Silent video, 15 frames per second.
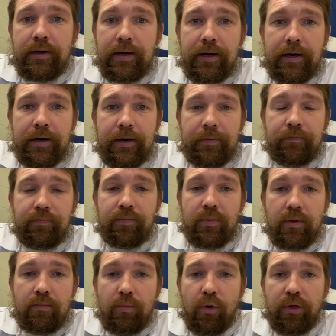Um,
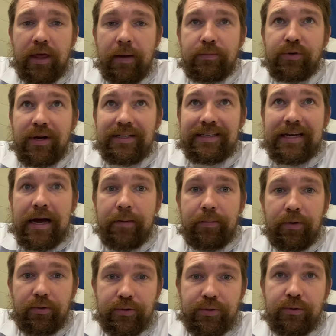both games are at Scott
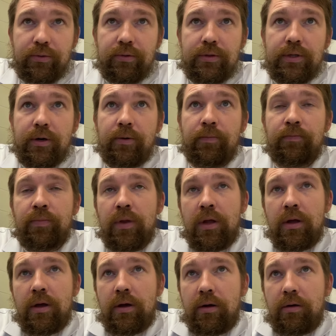Middle School. So
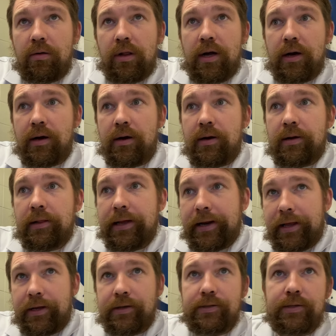good luck,
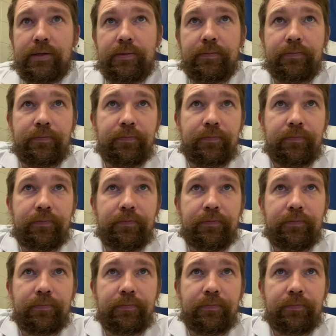ladies.